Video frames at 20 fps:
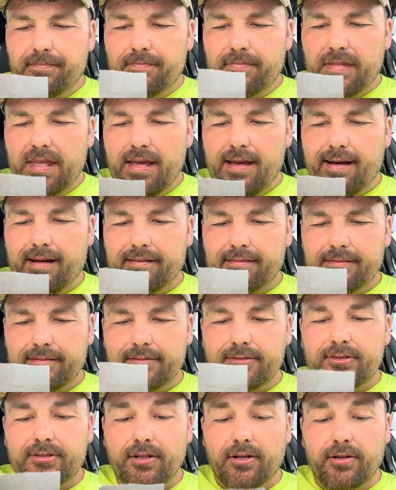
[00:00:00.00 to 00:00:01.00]
Yeah,
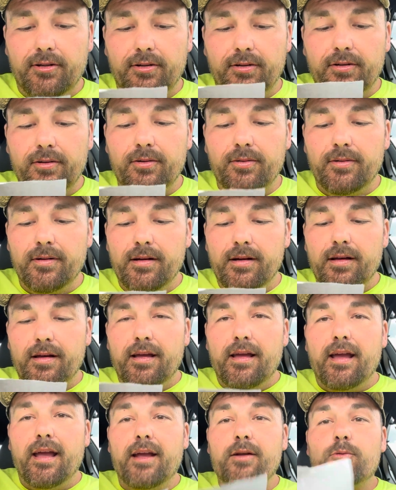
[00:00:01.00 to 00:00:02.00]
so
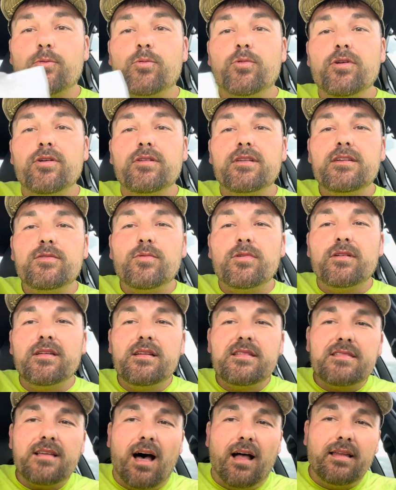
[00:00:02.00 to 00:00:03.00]
a really
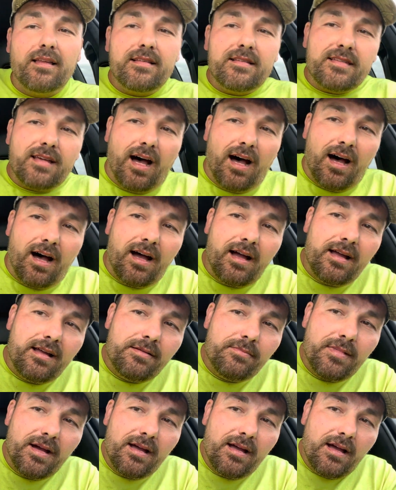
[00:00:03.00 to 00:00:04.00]
solid
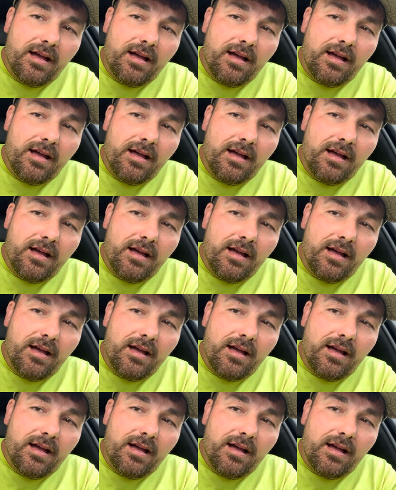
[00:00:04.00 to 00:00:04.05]
time.